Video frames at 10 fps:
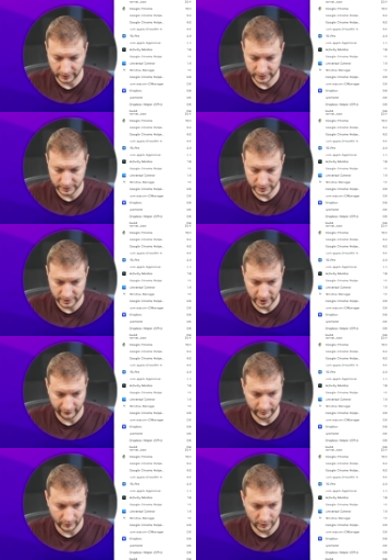let's just have
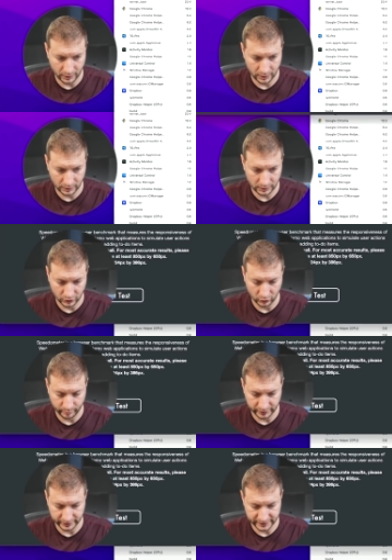them all
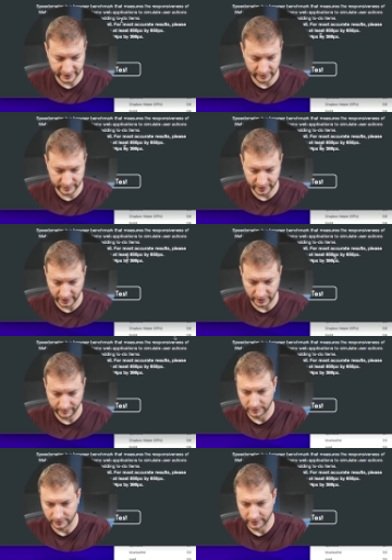open at the same time.
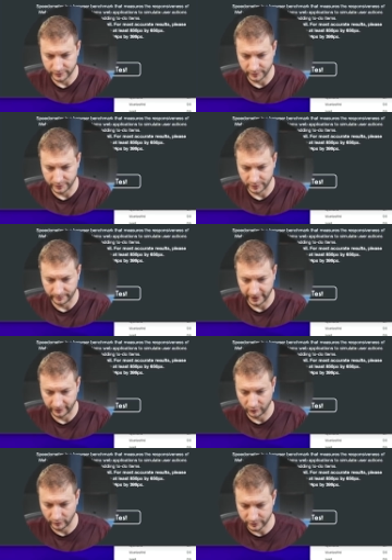And let's return back
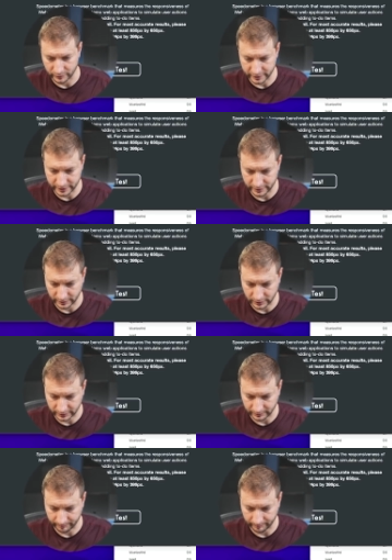home so it's easy to click the